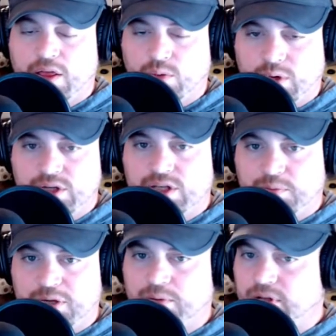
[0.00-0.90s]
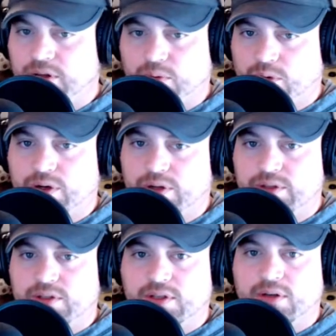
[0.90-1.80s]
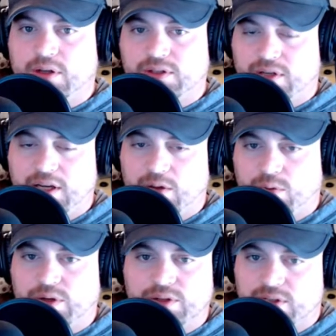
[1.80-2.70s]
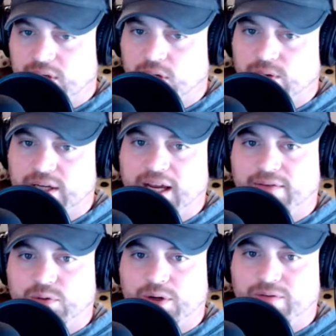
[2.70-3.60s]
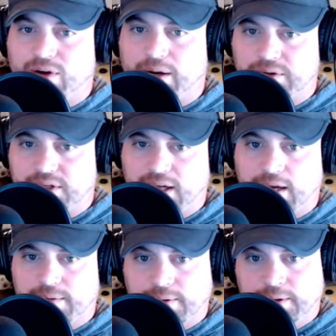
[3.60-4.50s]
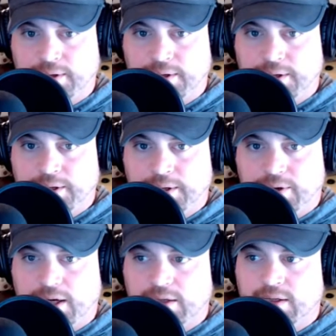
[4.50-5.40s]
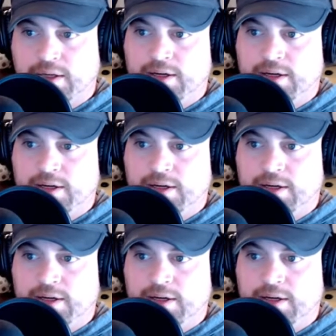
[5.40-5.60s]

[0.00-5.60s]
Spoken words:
The richest people in the world still only have 24 hours a day, right?